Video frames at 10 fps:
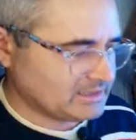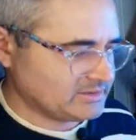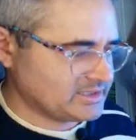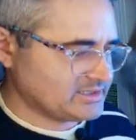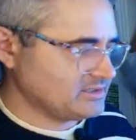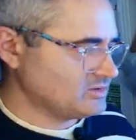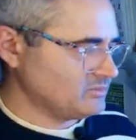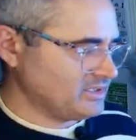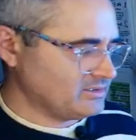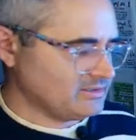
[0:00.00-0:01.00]
I just need to
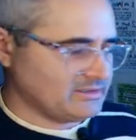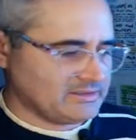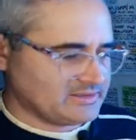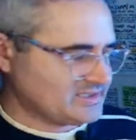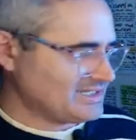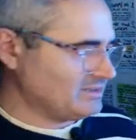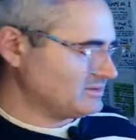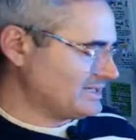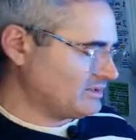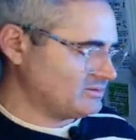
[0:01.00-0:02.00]
make the sound
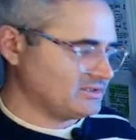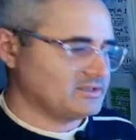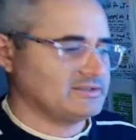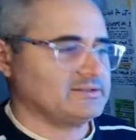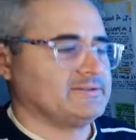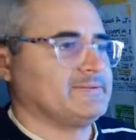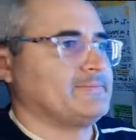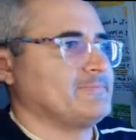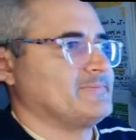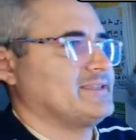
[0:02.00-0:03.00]
louder
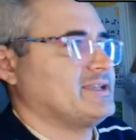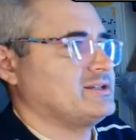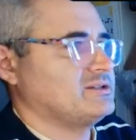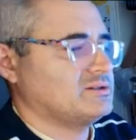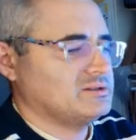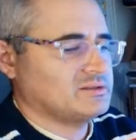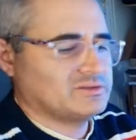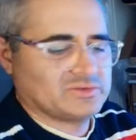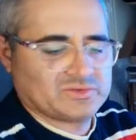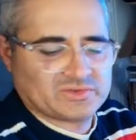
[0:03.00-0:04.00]
And in order
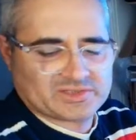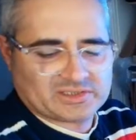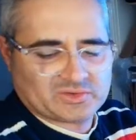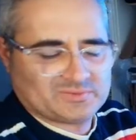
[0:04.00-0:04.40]
to do so,